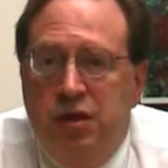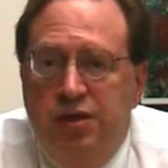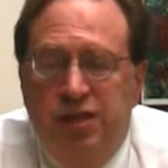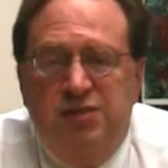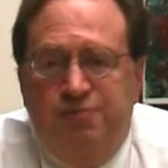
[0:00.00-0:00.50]

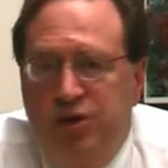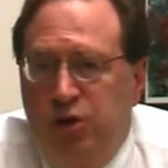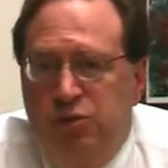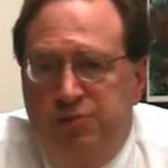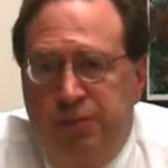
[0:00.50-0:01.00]
This
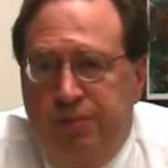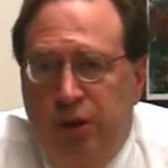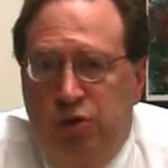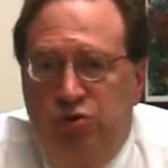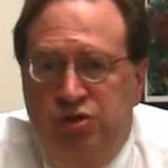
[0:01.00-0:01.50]
bill was
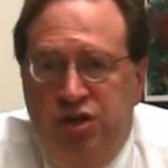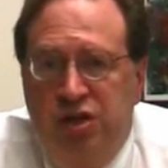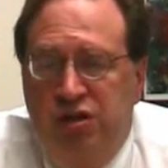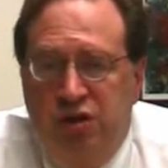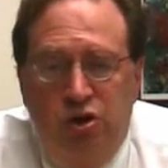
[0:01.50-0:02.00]
proposed
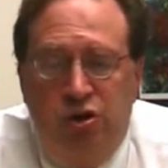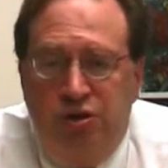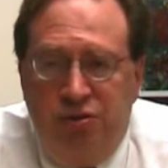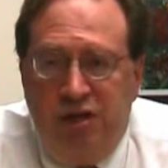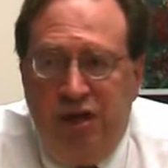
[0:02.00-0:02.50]

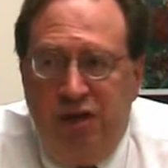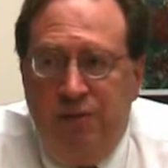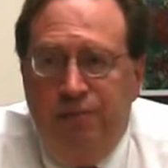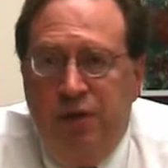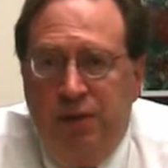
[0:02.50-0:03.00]
earlier in the
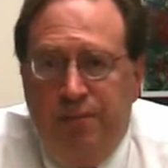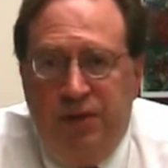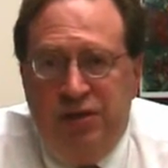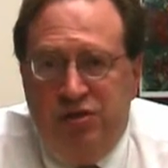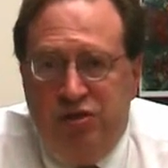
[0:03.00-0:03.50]
year,
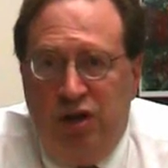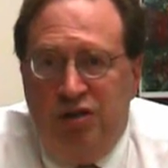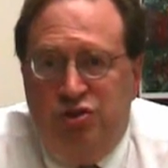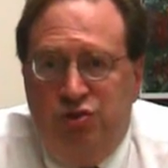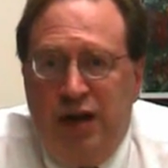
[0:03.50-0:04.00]
but it's
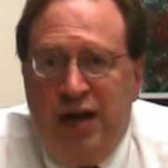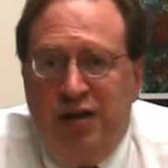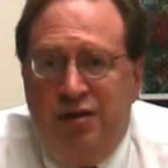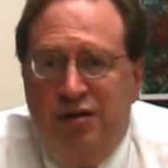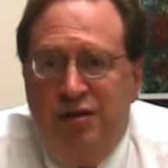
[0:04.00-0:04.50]
lost
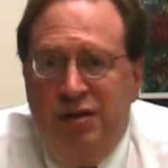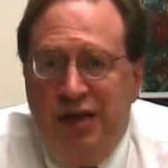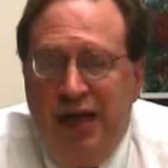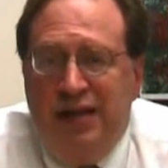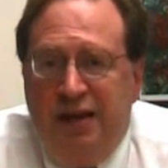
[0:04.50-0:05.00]
track.
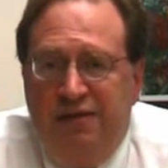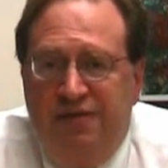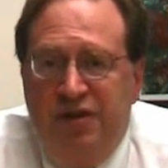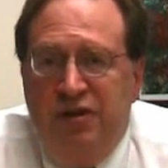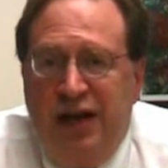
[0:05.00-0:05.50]
And I
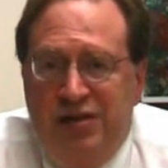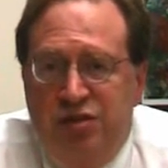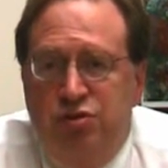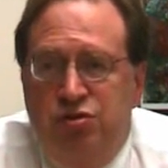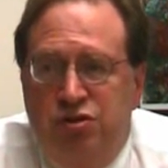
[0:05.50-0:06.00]
feel as
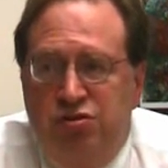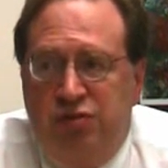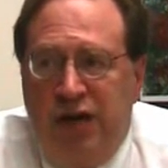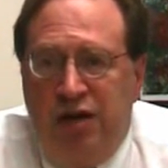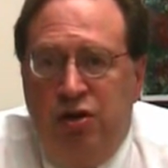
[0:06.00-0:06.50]
it loses
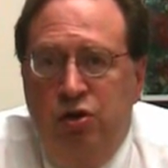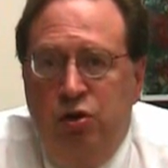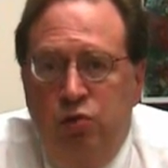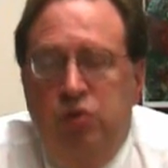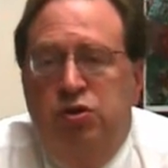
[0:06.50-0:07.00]
track,
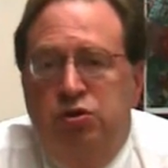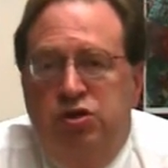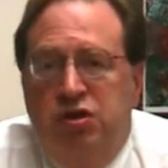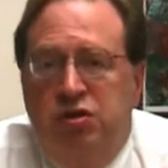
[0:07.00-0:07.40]
we lose the